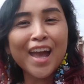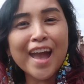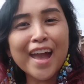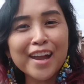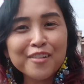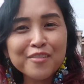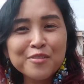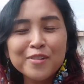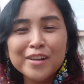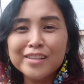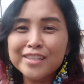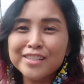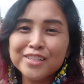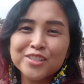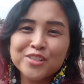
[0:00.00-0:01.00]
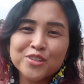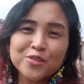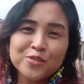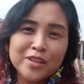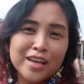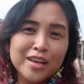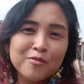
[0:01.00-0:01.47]
Hey everyone, this is
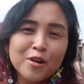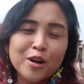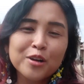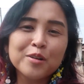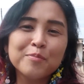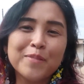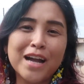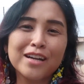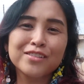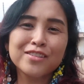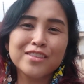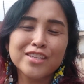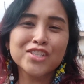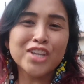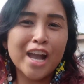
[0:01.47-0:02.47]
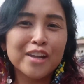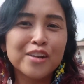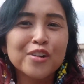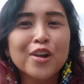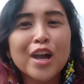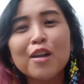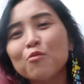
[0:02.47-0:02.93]
Jewelyn. Welcome back to the
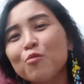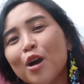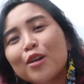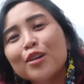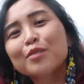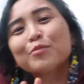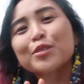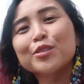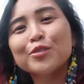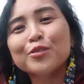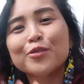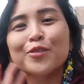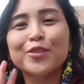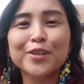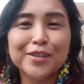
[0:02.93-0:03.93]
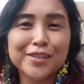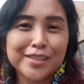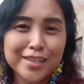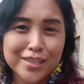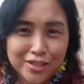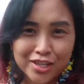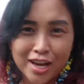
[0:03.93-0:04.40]
channel and welcome to
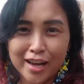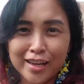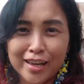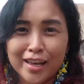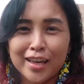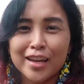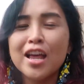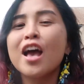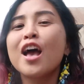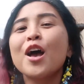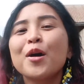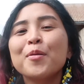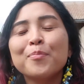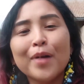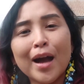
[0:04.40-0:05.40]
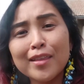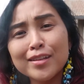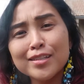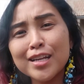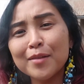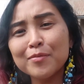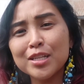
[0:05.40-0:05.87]
Thursday's check-in. By
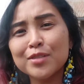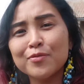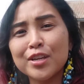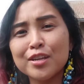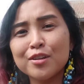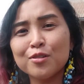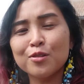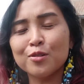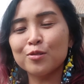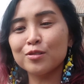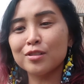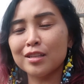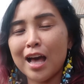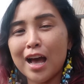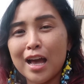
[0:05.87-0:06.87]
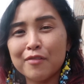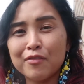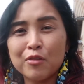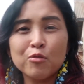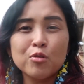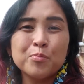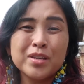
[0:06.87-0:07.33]
the time this video goes live,
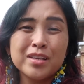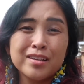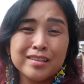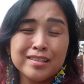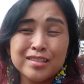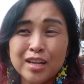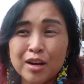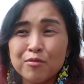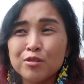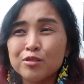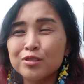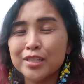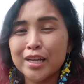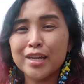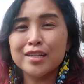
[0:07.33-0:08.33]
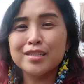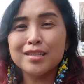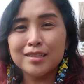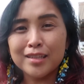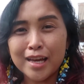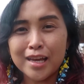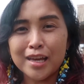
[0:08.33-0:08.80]
it will be several days
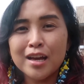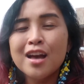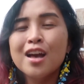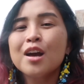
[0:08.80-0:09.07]
late,